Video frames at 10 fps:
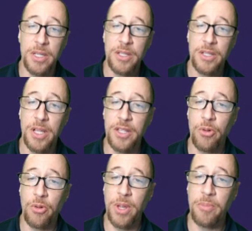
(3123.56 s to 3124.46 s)
to let the
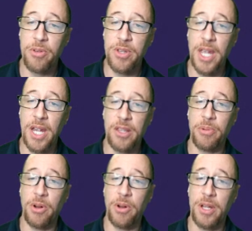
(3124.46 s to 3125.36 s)
queen protect the
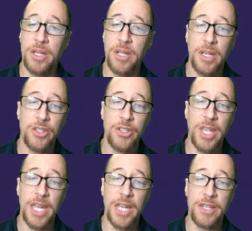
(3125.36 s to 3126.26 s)
pawn. So
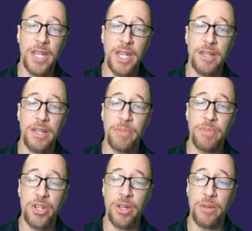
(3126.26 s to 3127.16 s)
can't take the
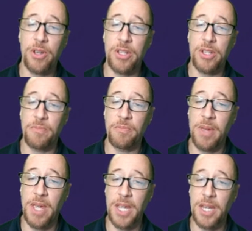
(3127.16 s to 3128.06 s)
bishop because of
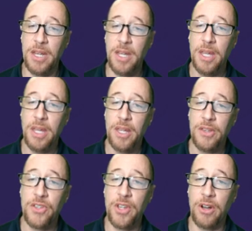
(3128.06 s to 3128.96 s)
mate.
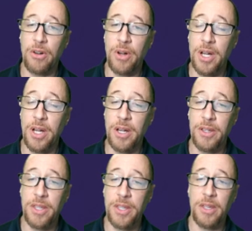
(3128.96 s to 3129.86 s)
So
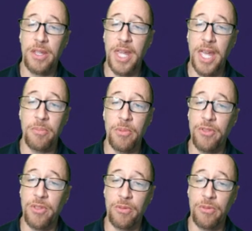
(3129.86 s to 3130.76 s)
can't
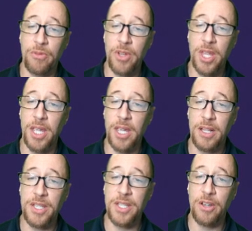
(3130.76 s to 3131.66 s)
move the king,
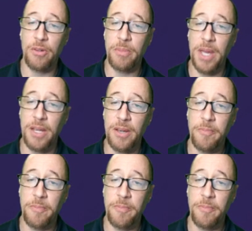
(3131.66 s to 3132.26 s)
still mate.